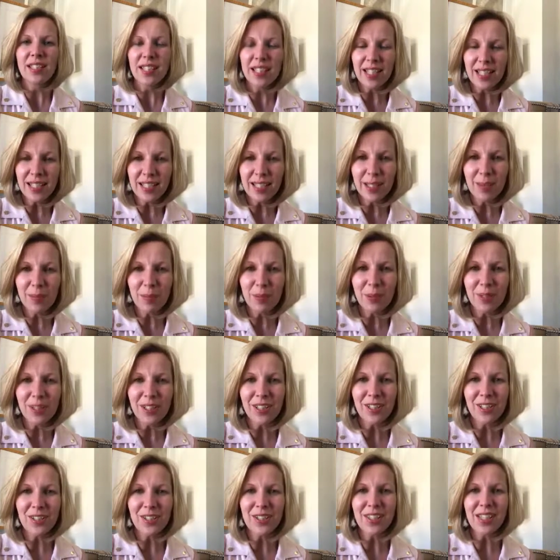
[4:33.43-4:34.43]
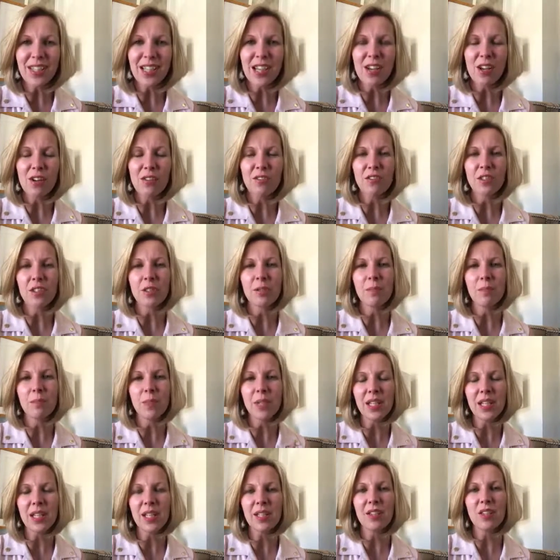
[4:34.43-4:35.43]
discipline yourself to
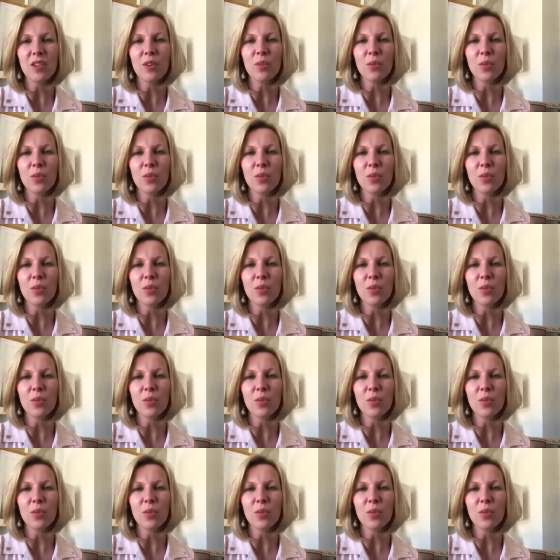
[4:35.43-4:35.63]
be in the